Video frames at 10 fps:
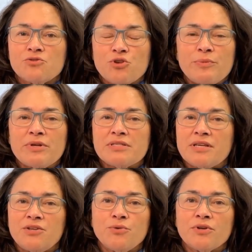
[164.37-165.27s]
treatments
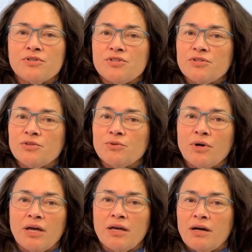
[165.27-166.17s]
that you can
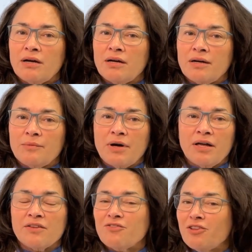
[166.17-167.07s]
do
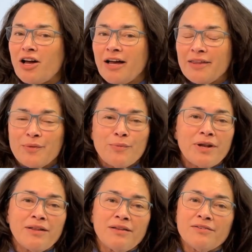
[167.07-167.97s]
on the fly in the
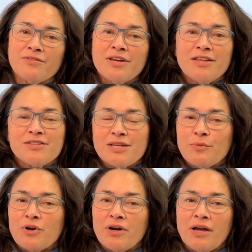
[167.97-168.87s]
middle of
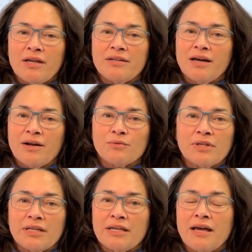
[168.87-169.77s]
summer and not
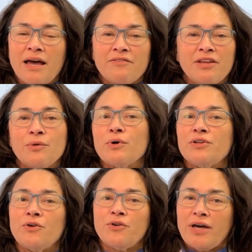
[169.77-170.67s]
really have
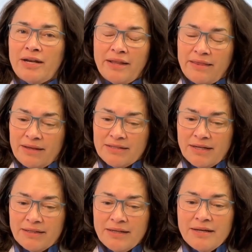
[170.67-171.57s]
anyone know you had anything
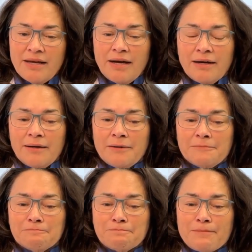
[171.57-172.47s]
done.
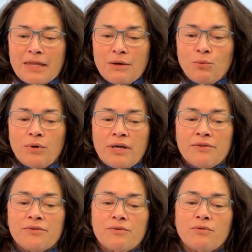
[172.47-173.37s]

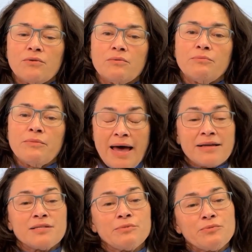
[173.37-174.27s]
With
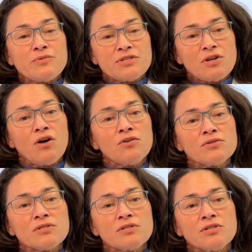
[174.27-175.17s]
maximum
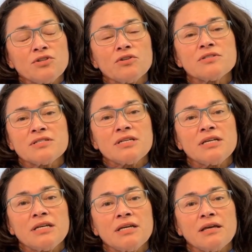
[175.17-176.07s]
results, you'll
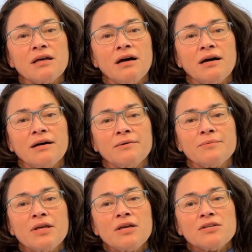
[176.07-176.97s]
see
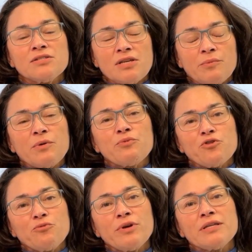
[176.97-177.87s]
some
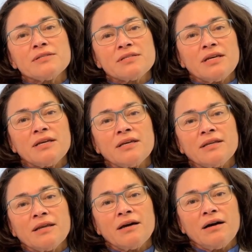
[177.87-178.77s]
improvements
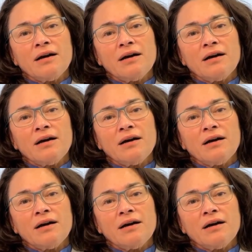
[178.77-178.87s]
in